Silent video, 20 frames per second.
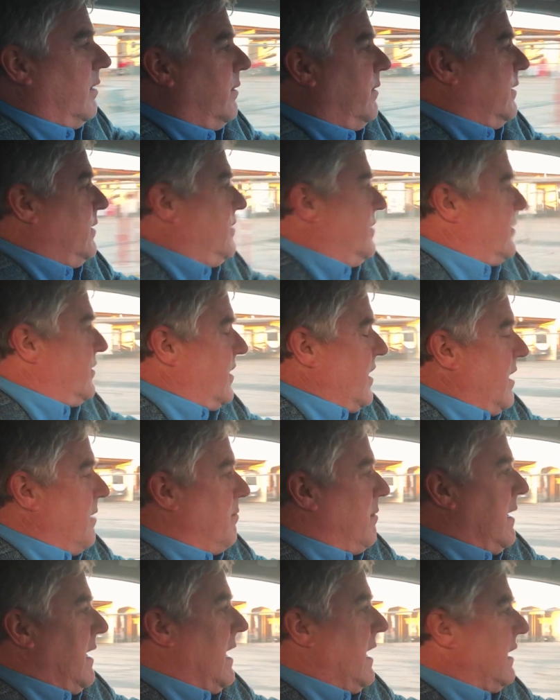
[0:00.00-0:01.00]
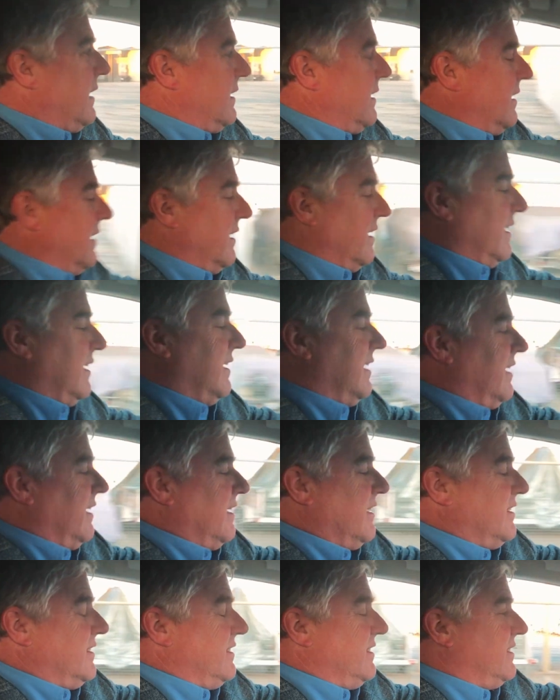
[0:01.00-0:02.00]
we just got back,
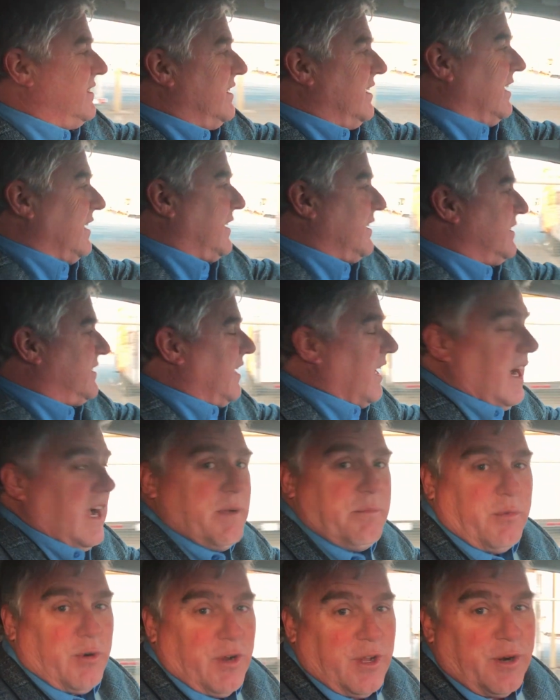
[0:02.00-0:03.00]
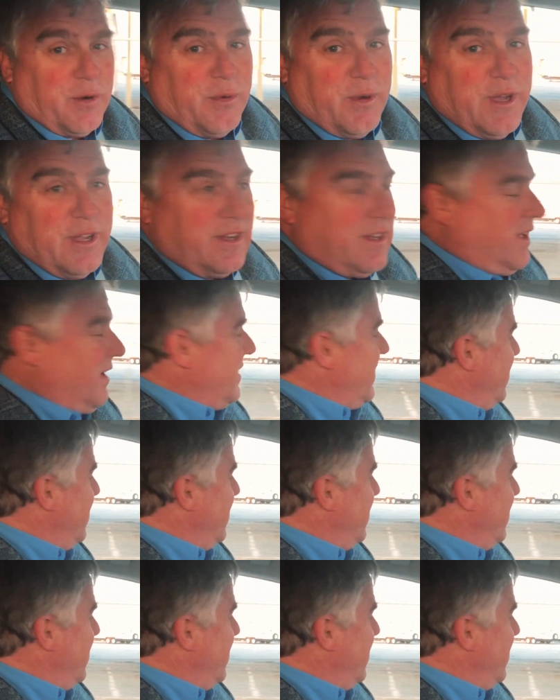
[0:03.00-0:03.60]
nick of time. We're on our way to